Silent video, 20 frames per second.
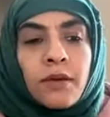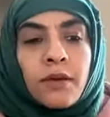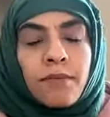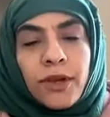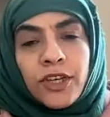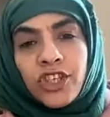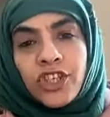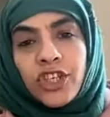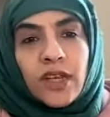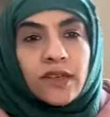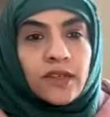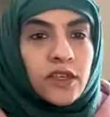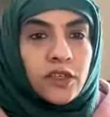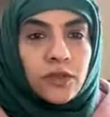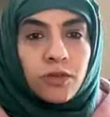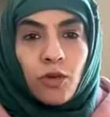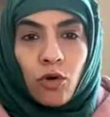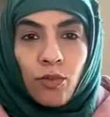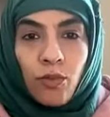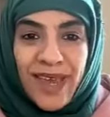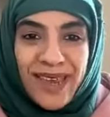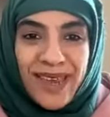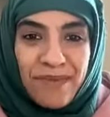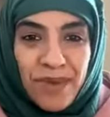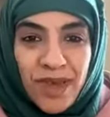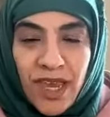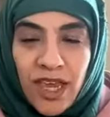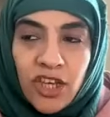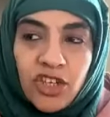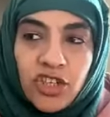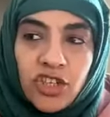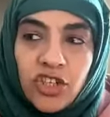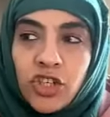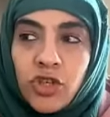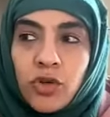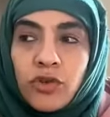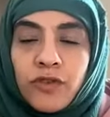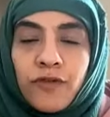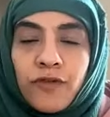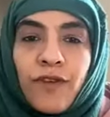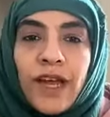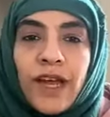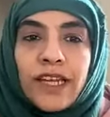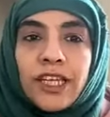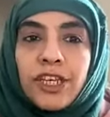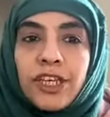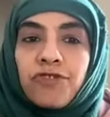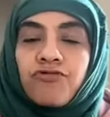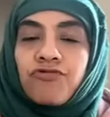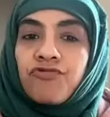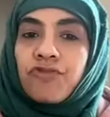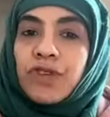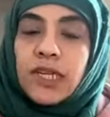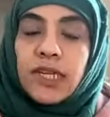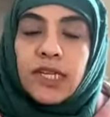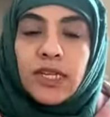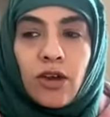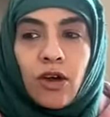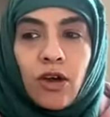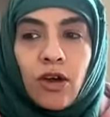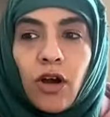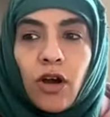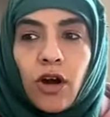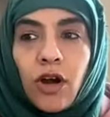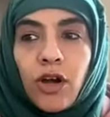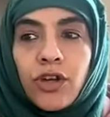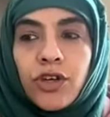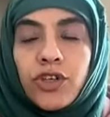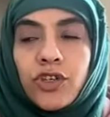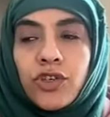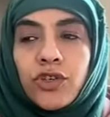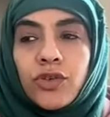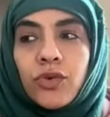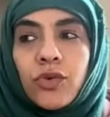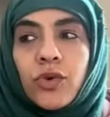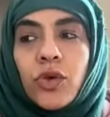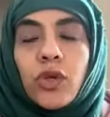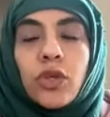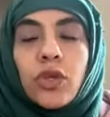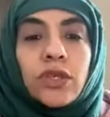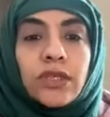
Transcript: but she has a small baby and she was finding it really hard to